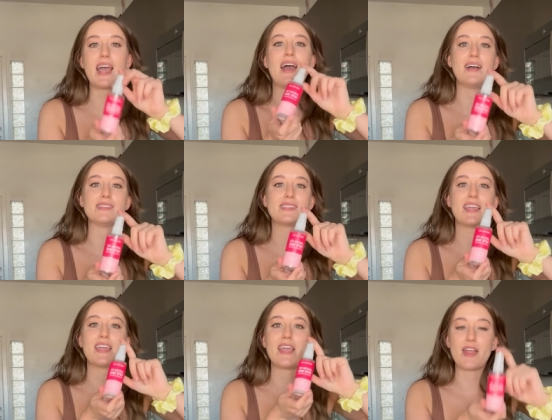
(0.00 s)
as
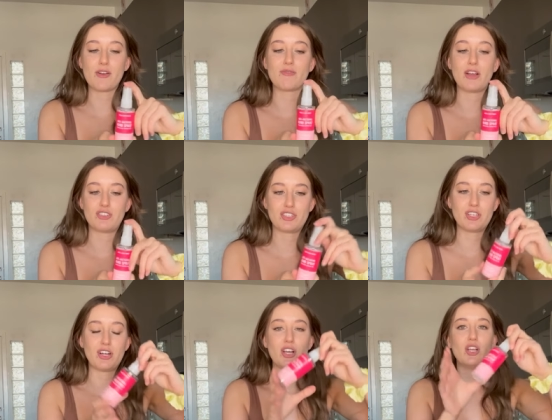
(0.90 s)
an air
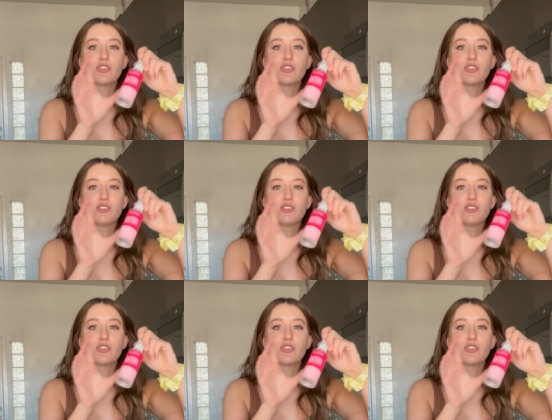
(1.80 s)
freshener.